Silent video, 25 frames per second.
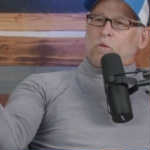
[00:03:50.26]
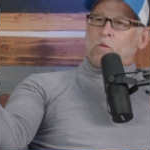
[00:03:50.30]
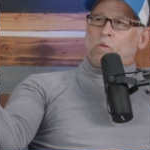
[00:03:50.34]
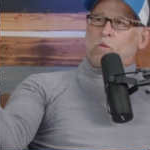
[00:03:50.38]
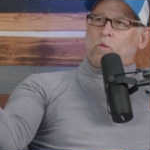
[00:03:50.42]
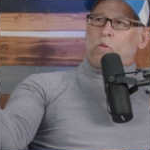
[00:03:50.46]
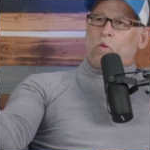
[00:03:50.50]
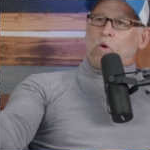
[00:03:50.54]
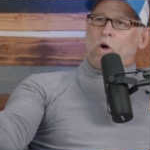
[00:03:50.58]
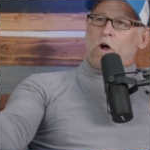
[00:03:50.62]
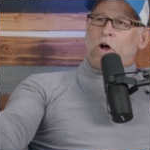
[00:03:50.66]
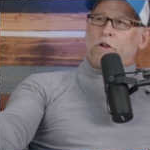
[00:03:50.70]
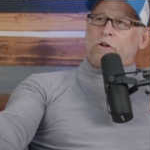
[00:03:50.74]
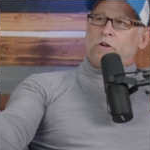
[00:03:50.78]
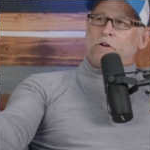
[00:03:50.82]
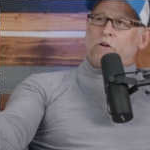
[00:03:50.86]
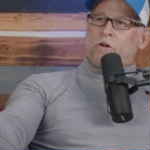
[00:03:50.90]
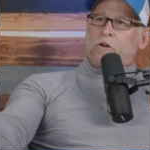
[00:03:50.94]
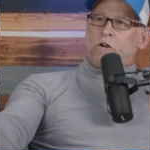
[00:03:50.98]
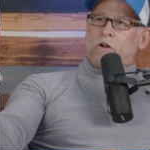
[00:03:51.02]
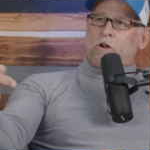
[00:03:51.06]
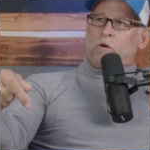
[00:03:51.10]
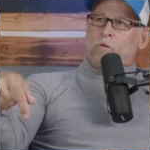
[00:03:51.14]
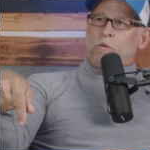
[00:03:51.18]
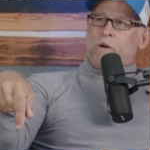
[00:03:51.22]

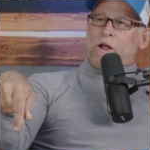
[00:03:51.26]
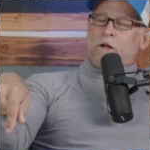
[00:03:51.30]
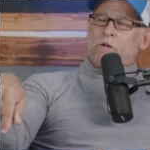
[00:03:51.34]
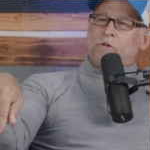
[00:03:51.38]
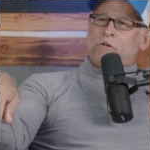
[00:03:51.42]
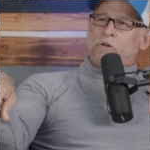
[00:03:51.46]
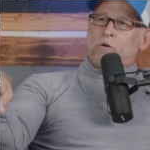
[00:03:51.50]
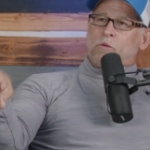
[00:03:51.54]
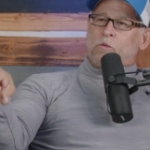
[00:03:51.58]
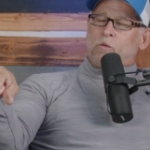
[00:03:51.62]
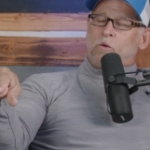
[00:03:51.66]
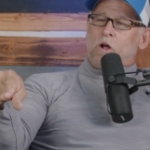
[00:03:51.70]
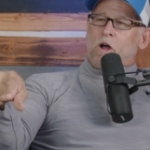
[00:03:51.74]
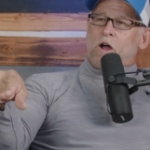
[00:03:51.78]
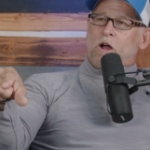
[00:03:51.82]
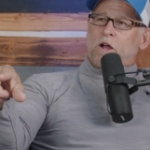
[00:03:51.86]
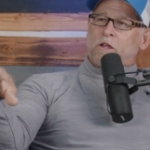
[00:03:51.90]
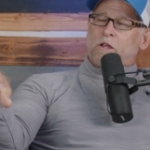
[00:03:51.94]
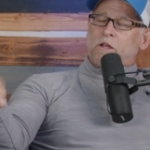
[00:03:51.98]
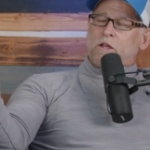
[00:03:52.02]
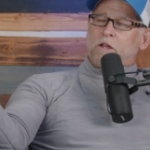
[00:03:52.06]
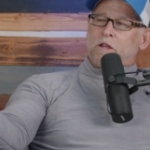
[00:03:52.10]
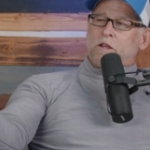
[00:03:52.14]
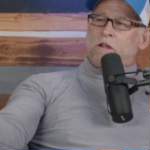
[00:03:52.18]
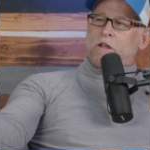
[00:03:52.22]
water around a
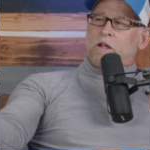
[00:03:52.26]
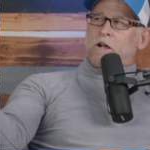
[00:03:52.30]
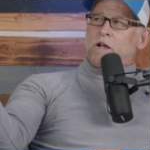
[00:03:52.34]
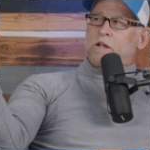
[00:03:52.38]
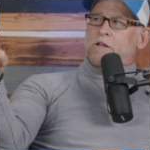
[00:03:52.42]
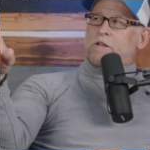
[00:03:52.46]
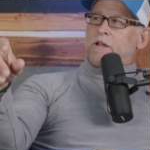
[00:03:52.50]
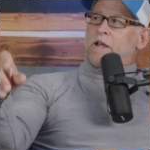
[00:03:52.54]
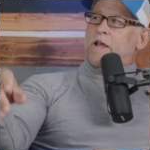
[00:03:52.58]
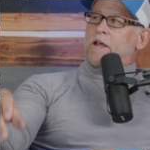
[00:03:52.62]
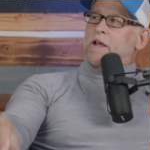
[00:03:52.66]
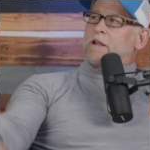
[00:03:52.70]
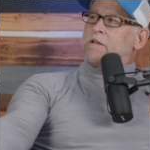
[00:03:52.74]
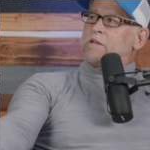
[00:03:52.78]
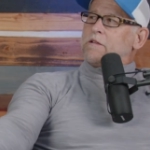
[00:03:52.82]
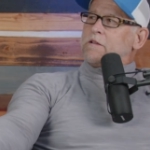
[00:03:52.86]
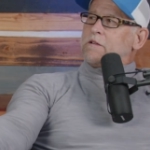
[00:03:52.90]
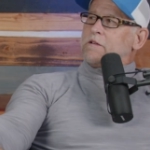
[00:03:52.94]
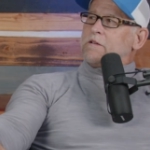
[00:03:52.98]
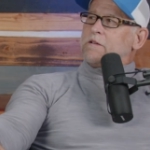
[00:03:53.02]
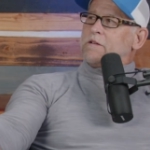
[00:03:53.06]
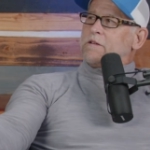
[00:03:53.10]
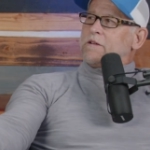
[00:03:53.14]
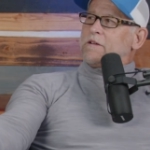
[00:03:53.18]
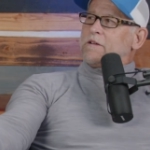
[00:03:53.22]
rock in God's hands.
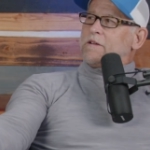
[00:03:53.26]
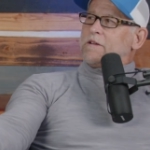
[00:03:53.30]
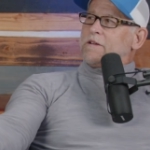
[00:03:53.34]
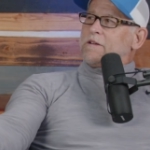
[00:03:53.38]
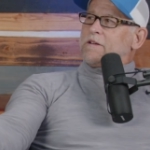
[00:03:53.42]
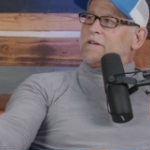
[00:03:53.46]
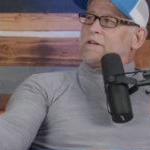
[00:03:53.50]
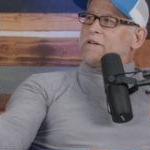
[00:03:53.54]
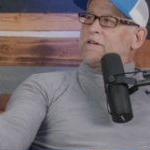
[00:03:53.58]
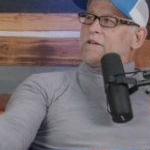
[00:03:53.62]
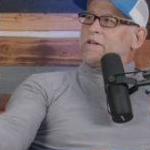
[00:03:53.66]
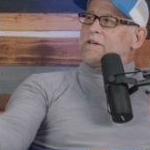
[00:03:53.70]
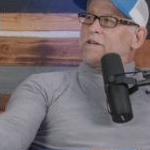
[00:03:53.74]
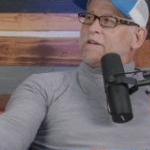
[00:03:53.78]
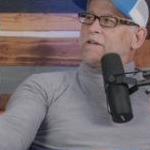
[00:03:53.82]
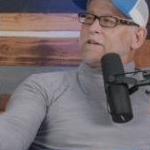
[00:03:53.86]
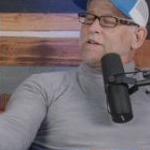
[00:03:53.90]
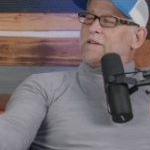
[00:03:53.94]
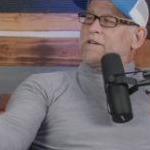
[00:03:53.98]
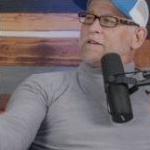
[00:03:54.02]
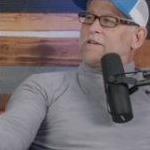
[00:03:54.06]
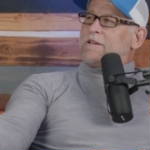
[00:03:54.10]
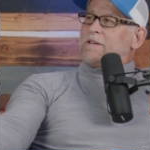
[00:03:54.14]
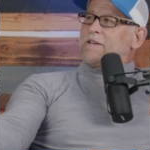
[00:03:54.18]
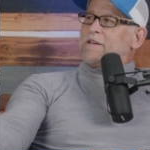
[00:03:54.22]

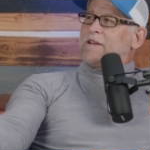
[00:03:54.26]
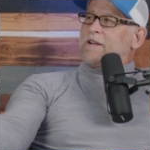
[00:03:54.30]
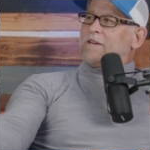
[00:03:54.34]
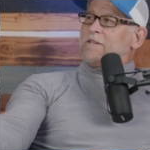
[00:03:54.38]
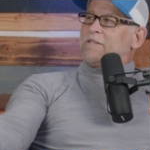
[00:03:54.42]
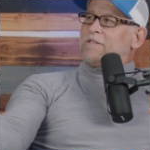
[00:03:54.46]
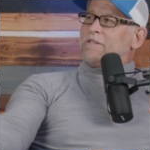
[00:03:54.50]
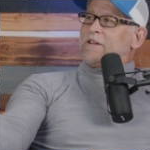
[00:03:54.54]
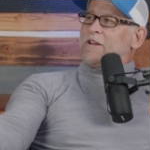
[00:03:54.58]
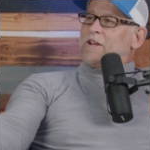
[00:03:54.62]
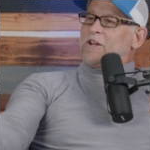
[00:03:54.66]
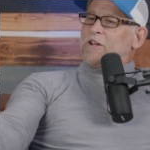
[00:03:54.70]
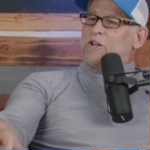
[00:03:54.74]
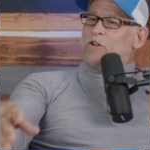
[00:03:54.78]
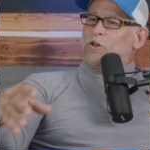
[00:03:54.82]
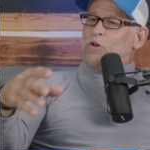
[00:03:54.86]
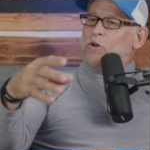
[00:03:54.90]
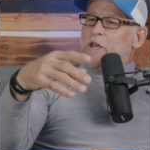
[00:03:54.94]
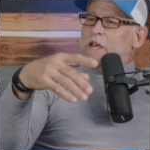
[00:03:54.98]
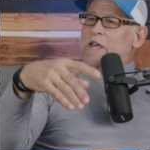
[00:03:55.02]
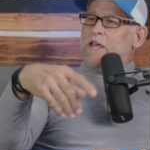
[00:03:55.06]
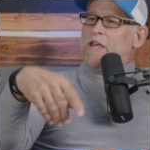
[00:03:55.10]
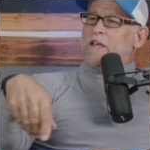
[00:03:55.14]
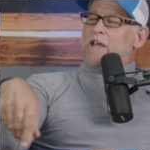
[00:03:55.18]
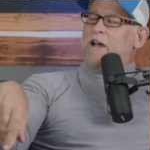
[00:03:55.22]
Yeah, you know, so
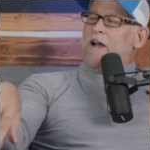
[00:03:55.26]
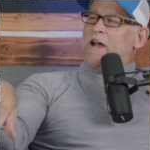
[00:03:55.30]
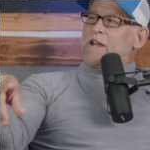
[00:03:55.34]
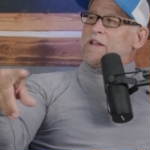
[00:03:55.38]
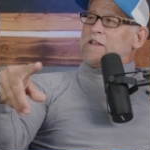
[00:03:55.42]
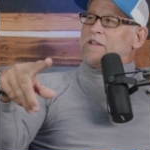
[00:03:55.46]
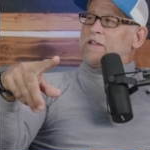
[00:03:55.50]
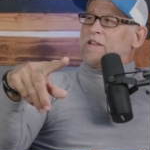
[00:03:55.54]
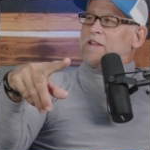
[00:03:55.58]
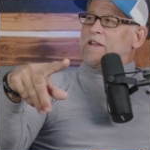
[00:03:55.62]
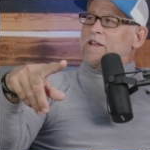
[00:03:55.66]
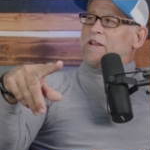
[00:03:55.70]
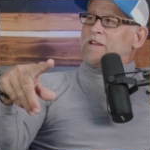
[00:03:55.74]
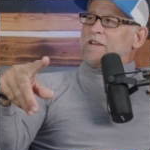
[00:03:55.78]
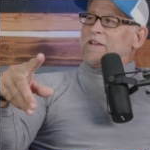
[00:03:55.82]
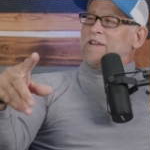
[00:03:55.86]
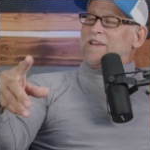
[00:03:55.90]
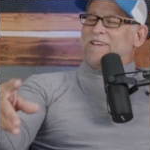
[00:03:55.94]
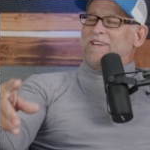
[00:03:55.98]
he guides it.